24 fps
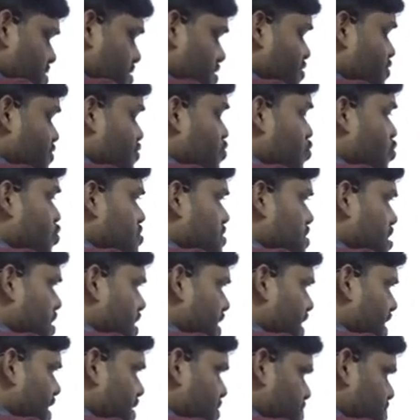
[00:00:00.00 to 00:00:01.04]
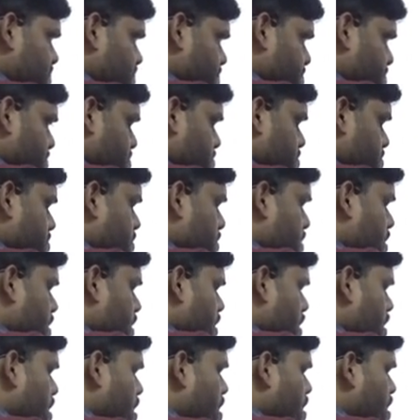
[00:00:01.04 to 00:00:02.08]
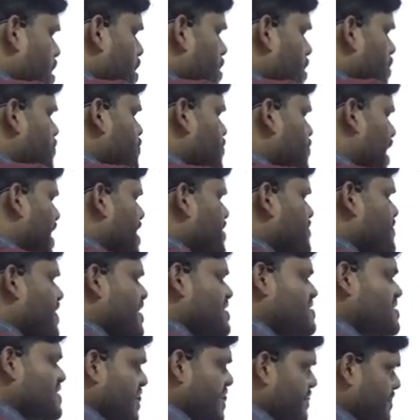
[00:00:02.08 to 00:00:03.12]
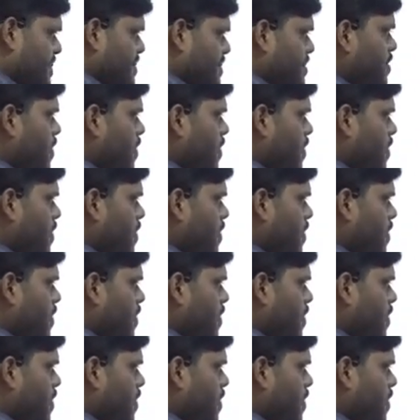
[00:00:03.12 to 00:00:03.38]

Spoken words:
2, 3, 5 and 7.